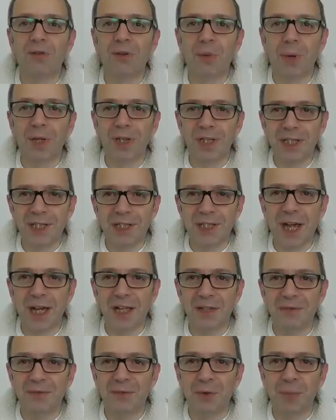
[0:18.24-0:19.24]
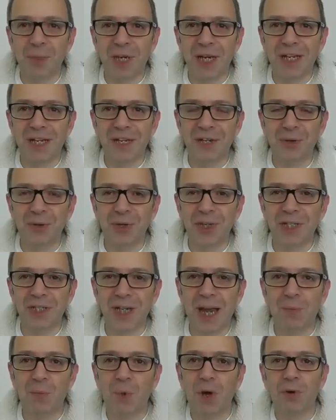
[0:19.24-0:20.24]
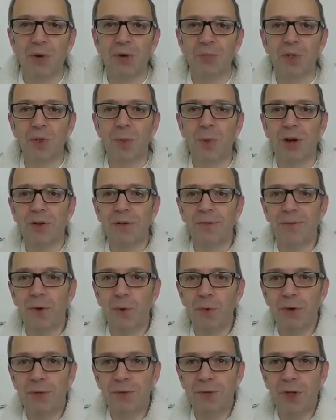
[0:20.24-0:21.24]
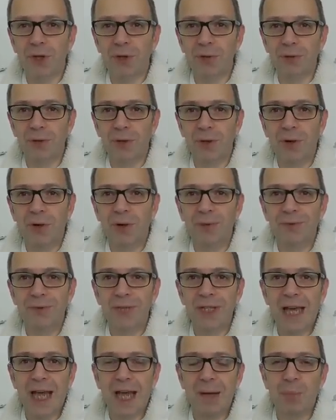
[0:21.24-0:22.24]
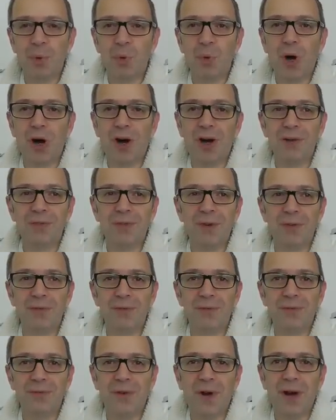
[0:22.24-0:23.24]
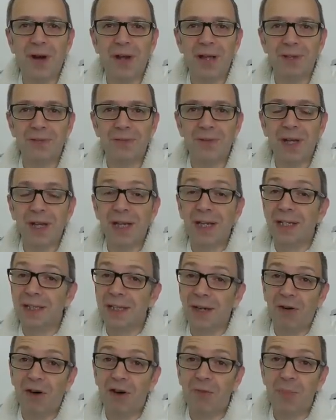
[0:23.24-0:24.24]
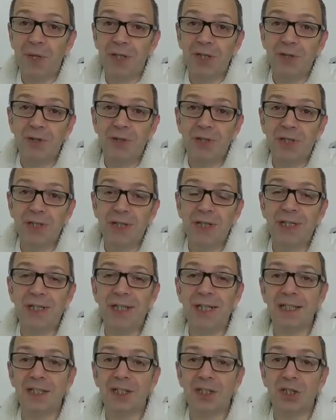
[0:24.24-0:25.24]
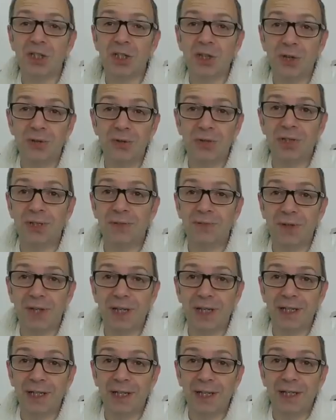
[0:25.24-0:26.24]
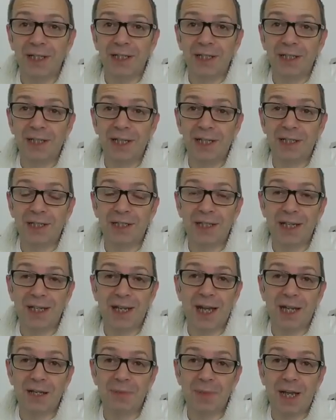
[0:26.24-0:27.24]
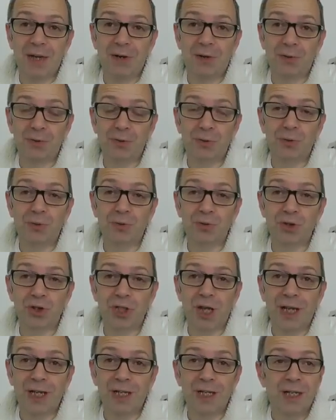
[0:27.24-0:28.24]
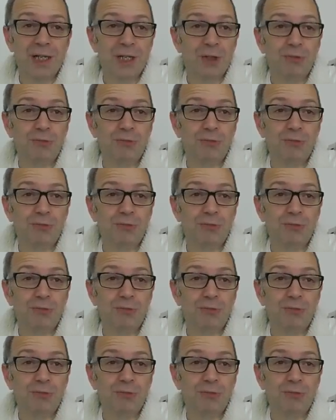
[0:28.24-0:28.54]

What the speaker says: everyone, this is Dave from Geekanoids and welcome to my full review of the Apple iPhone 5. Now I've been using this exclusively since it came out on launch day,